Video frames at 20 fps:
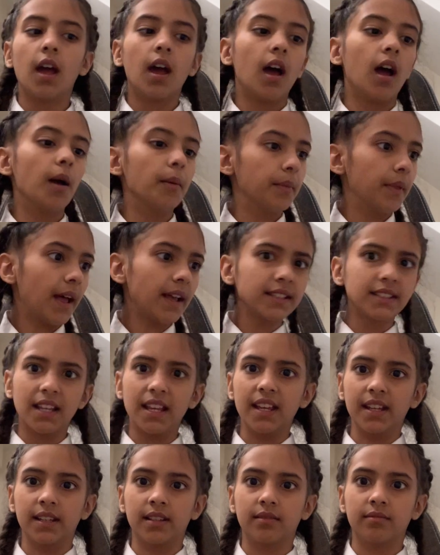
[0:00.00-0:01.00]
And that's
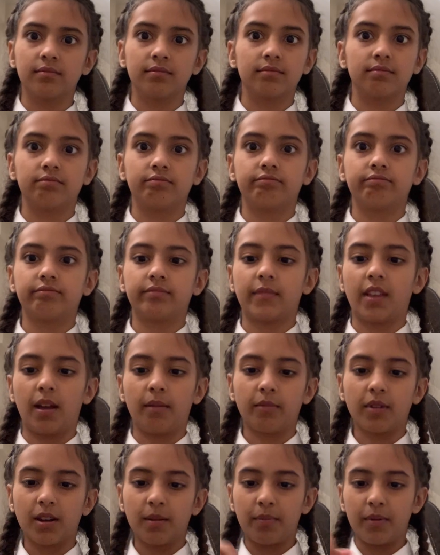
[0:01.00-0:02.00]
it. I'm
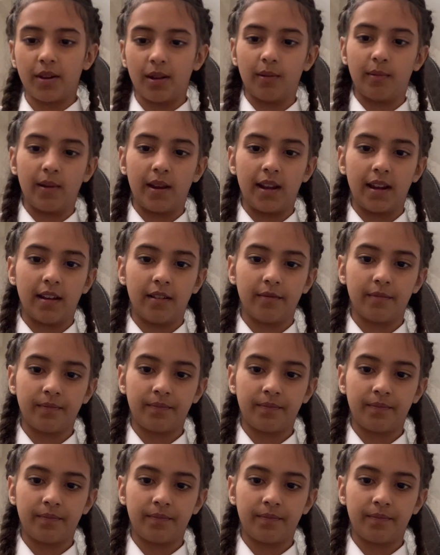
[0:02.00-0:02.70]
going to put it away now.